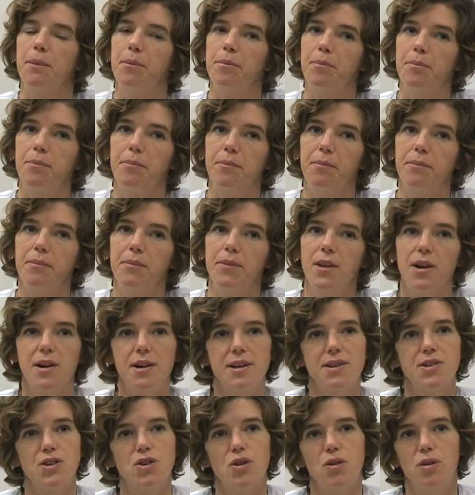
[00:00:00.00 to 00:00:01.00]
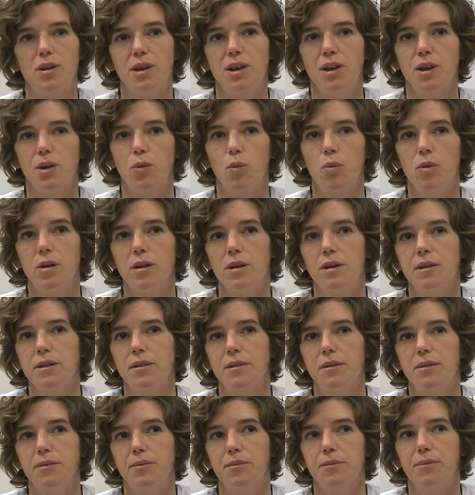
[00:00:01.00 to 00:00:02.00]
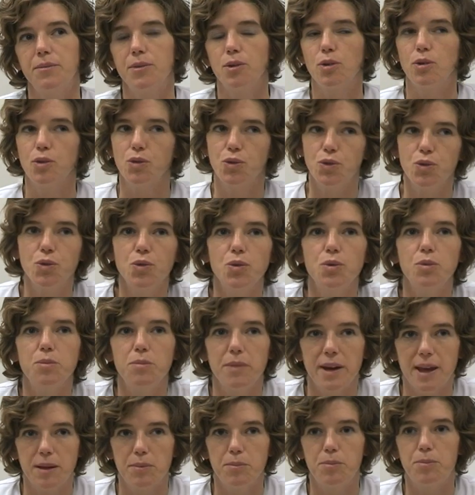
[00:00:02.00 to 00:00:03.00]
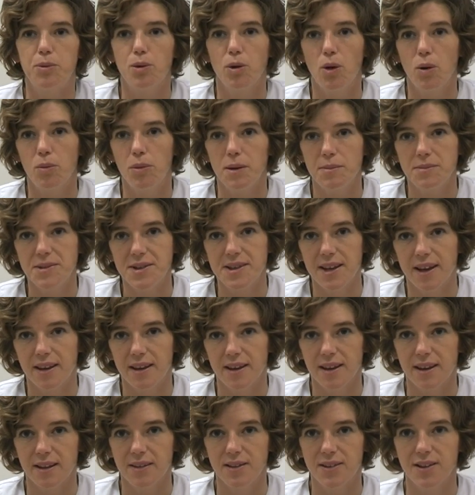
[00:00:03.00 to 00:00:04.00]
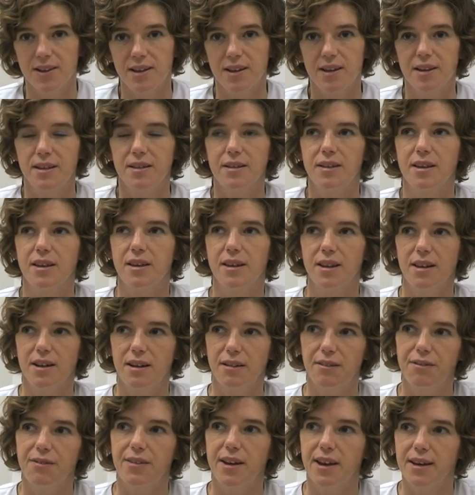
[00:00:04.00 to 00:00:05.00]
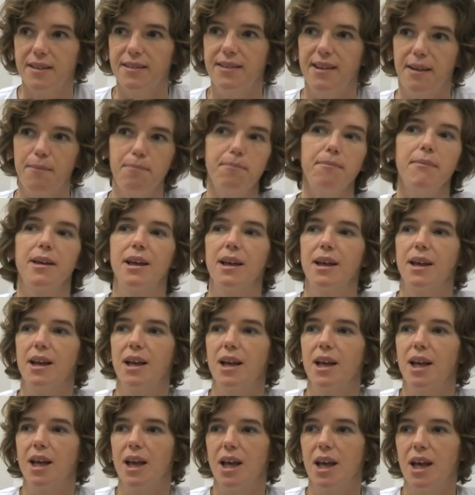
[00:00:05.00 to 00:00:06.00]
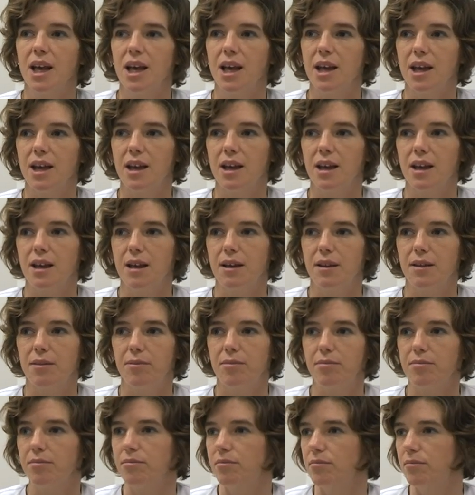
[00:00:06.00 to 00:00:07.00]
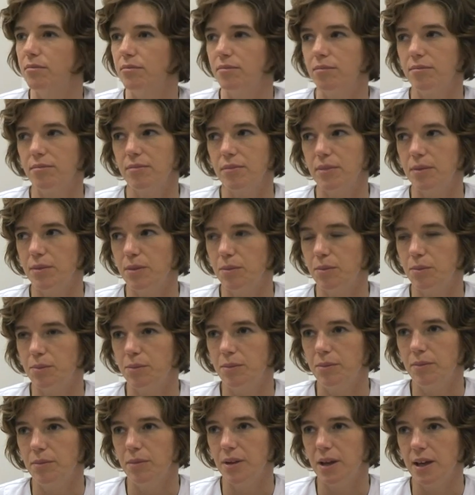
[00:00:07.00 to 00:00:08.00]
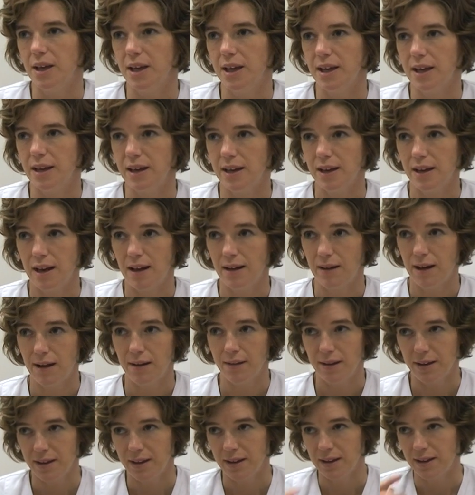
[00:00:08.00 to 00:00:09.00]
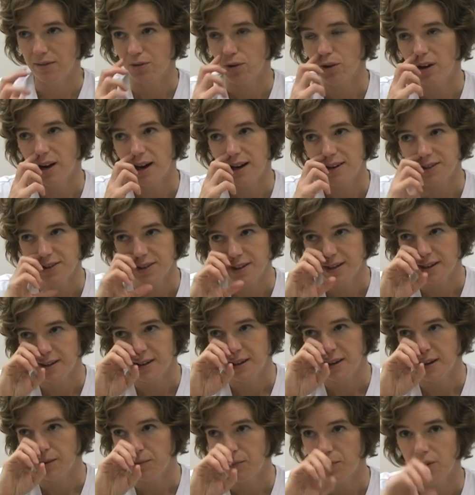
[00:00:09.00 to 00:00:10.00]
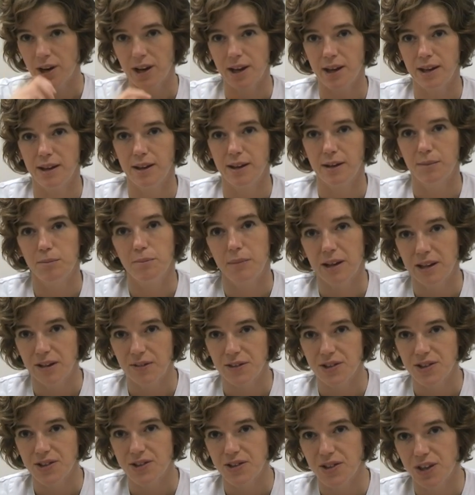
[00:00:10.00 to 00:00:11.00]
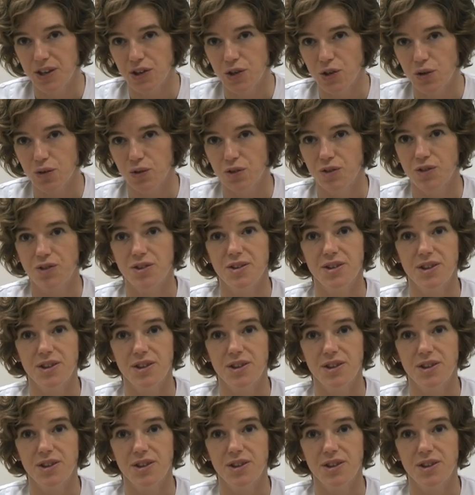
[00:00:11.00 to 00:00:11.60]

Um, there is only one or two main problems that, that can affect them. Uh, uh, uh, regarding uh, brain manifestations.